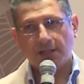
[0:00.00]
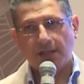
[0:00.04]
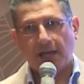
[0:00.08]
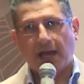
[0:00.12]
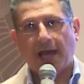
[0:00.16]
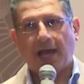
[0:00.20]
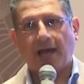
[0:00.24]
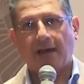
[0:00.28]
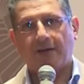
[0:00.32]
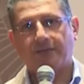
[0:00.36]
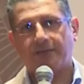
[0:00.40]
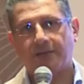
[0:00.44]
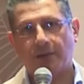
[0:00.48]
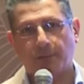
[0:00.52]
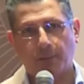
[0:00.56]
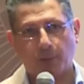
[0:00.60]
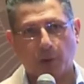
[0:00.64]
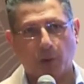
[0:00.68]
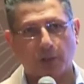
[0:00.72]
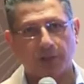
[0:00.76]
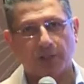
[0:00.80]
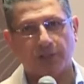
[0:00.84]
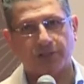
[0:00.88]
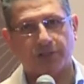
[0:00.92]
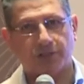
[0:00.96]
have the
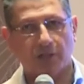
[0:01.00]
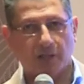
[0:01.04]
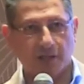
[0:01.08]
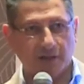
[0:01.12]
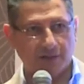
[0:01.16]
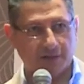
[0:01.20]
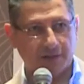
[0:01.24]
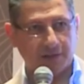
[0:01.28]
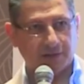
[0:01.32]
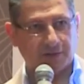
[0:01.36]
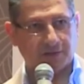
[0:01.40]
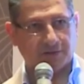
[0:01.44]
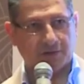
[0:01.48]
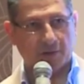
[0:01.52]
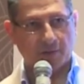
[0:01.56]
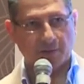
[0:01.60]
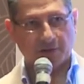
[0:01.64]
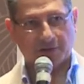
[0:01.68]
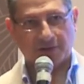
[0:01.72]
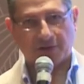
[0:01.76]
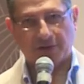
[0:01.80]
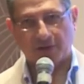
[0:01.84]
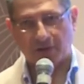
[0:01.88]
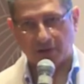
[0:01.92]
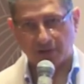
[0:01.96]
product delivered from a
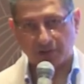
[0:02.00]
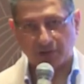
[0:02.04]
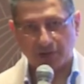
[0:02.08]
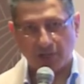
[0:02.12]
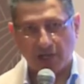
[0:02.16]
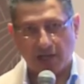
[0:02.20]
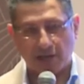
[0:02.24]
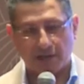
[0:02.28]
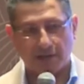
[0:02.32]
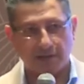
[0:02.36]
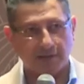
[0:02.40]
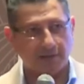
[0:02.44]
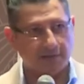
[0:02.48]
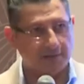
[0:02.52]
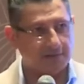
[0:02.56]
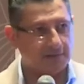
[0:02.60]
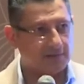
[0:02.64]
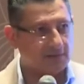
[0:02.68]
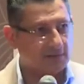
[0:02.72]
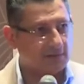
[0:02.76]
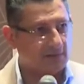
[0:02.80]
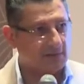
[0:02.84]
third channel,